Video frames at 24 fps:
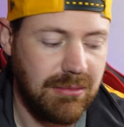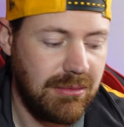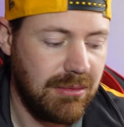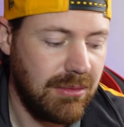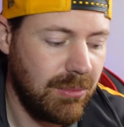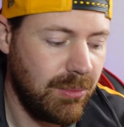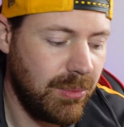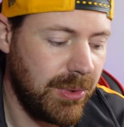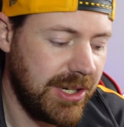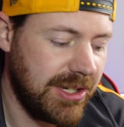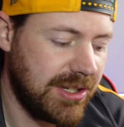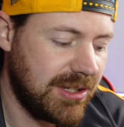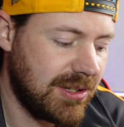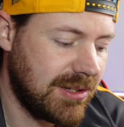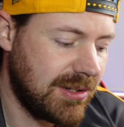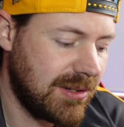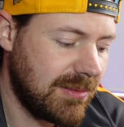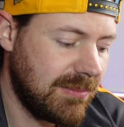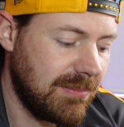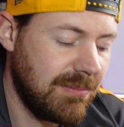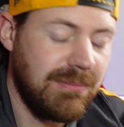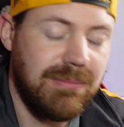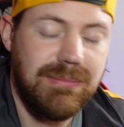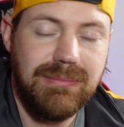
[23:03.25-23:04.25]
which
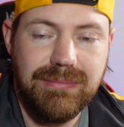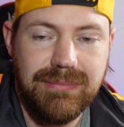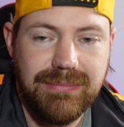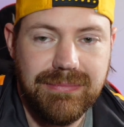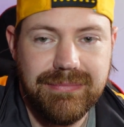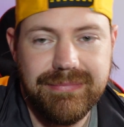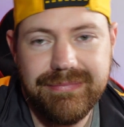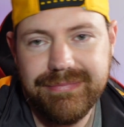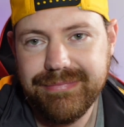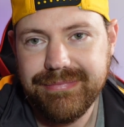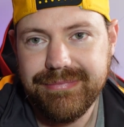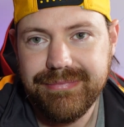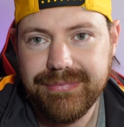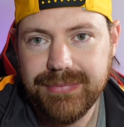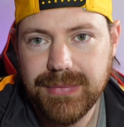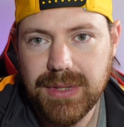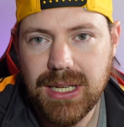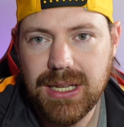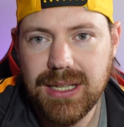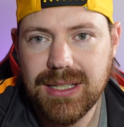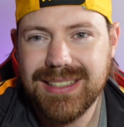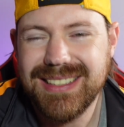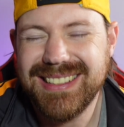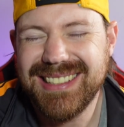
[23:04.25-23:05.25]

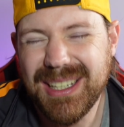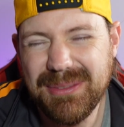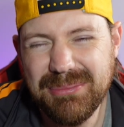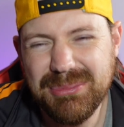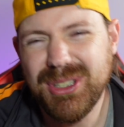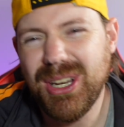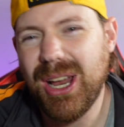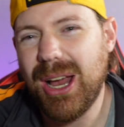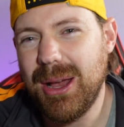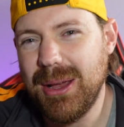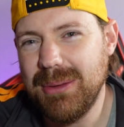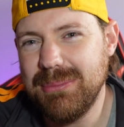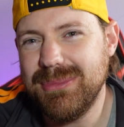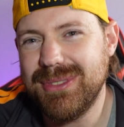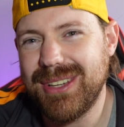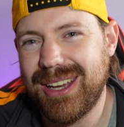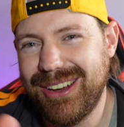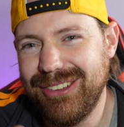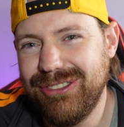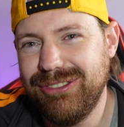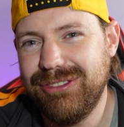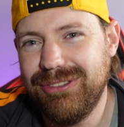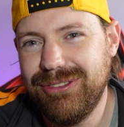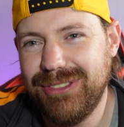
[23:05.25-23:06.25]
sometimes I
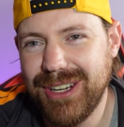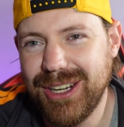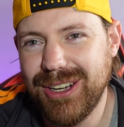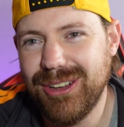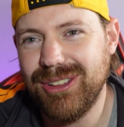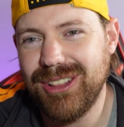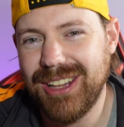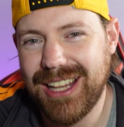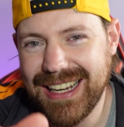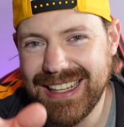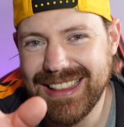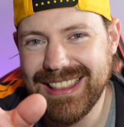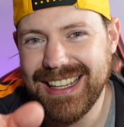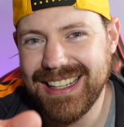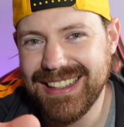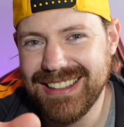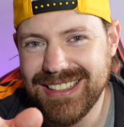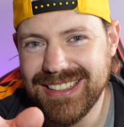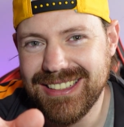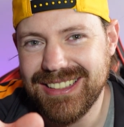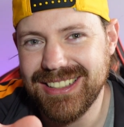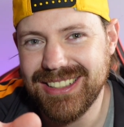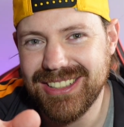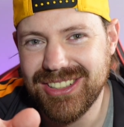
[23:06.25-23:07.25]
feel like that's a
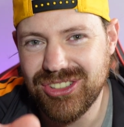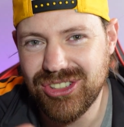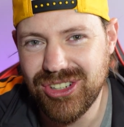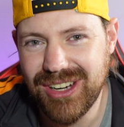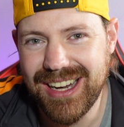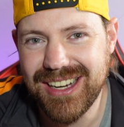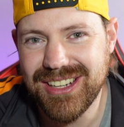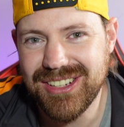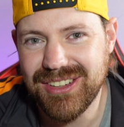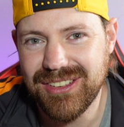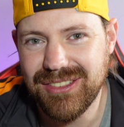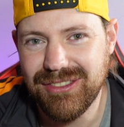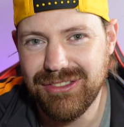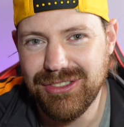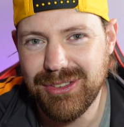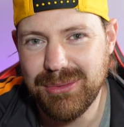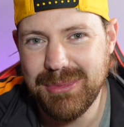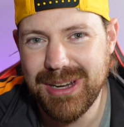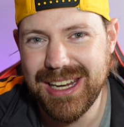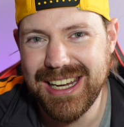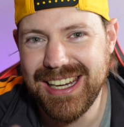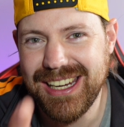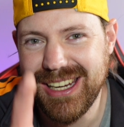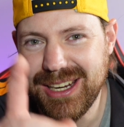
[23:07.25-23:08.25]
distraction for
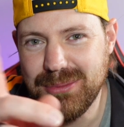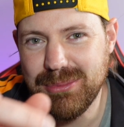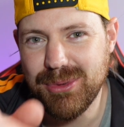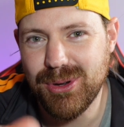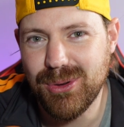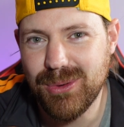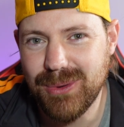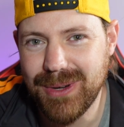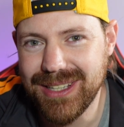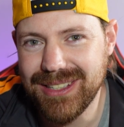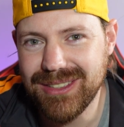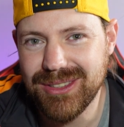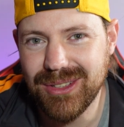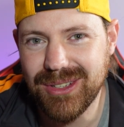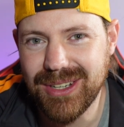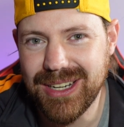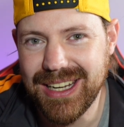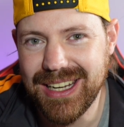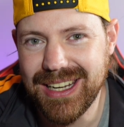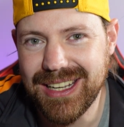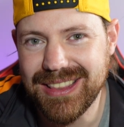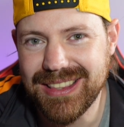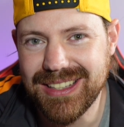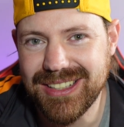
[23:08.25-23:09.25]
me. I'm always
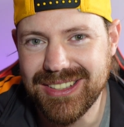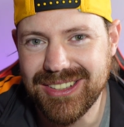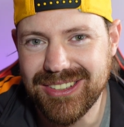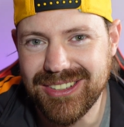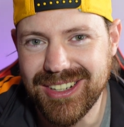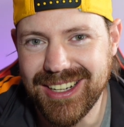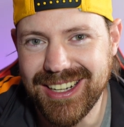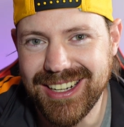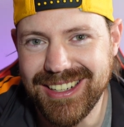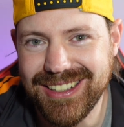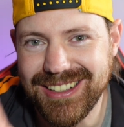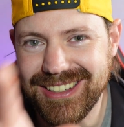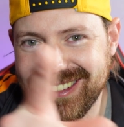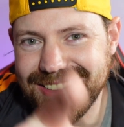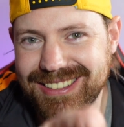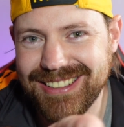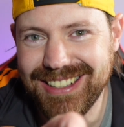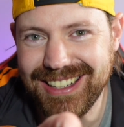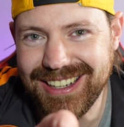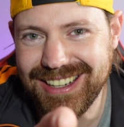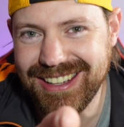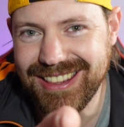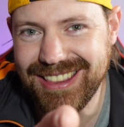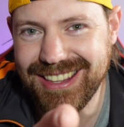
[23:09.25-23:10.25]
looking at the screen
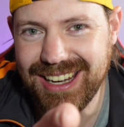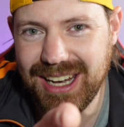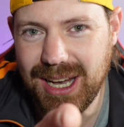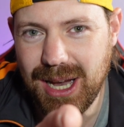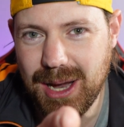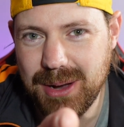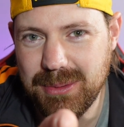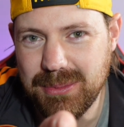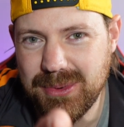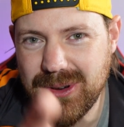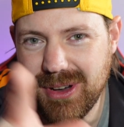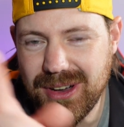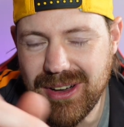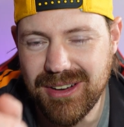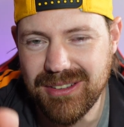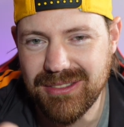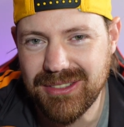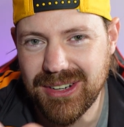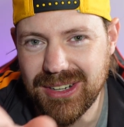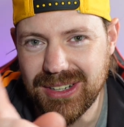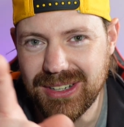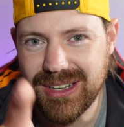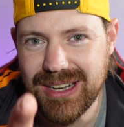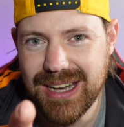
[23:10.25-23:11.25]
instead of the camera,
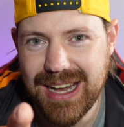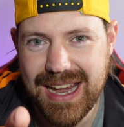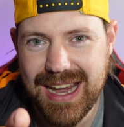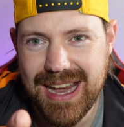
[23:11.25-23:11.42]
and